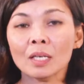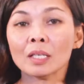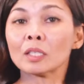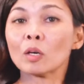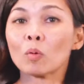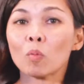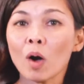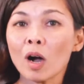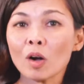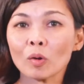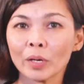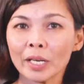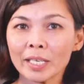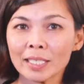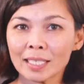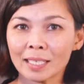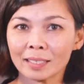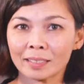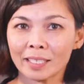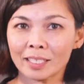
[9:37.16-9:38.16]
The
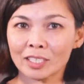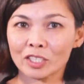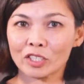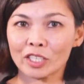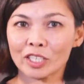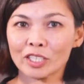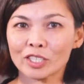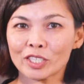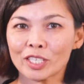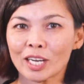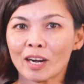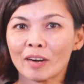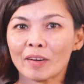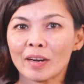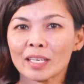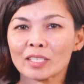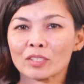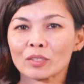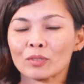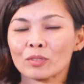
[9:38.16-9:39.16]
walkways at the Exchange
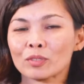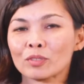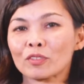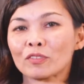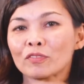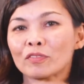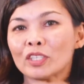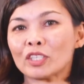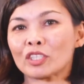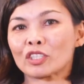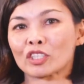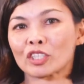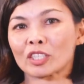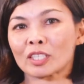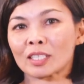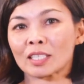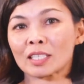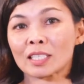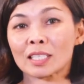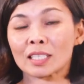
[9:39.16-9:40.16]
TRX also
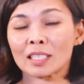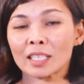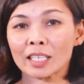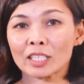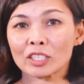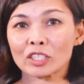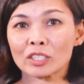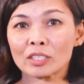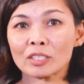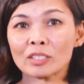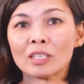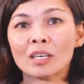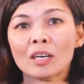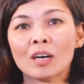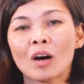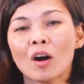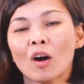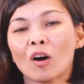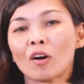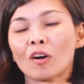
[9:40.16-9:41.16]
feature a selection
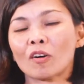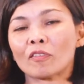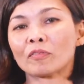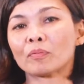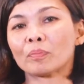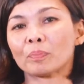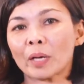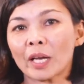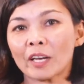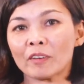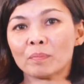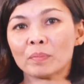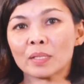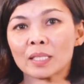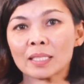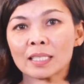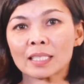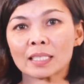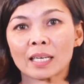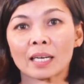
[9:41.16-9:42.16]
of
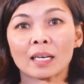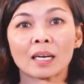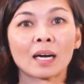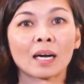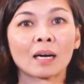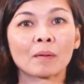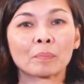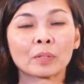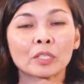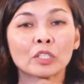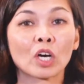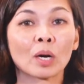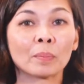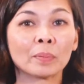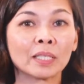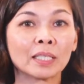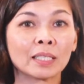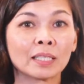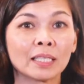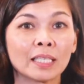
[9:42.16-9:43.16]
pavements that are
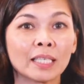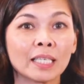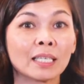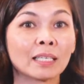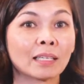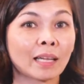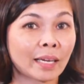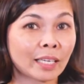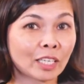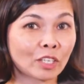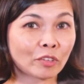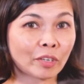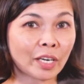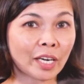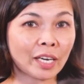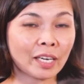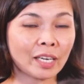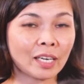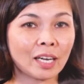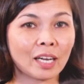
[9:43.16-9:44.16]
predominantly light
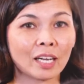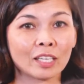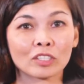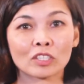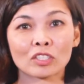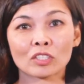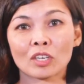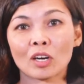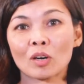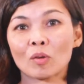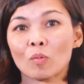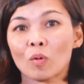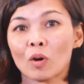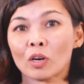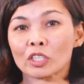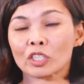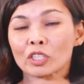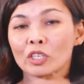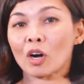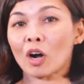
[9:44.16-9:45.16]
grey and salt
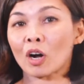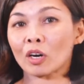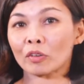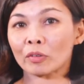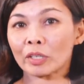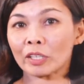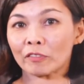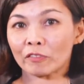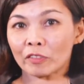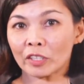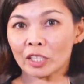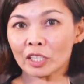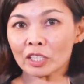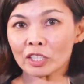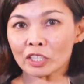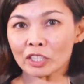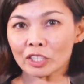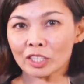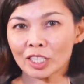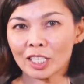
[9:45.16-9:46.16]
wash concrete
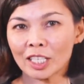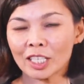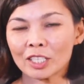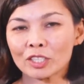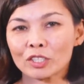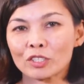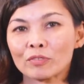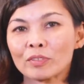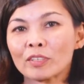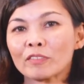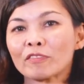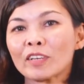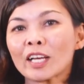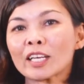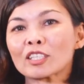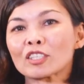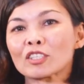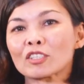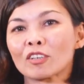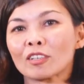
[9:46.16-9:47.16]
finish to
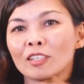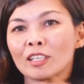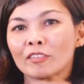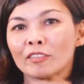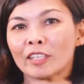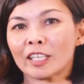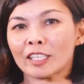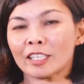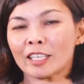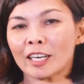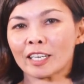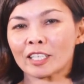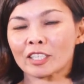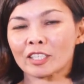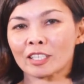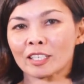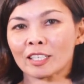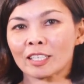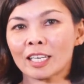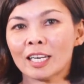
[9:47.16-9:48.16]
reflect solar
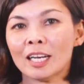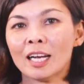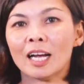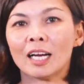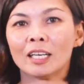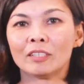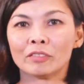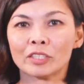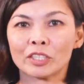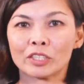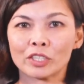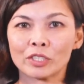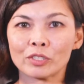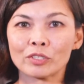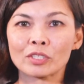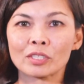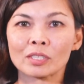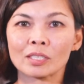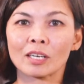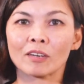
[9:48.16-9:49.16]
radiation and
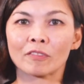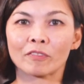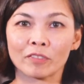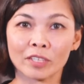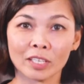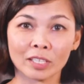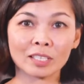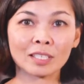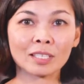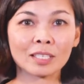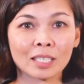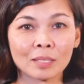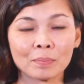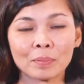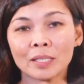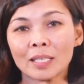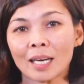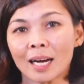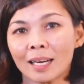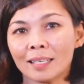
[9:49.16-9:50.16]
reduce further
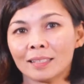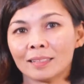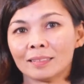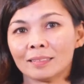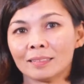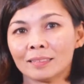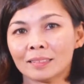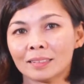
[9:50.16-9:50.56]
urban highland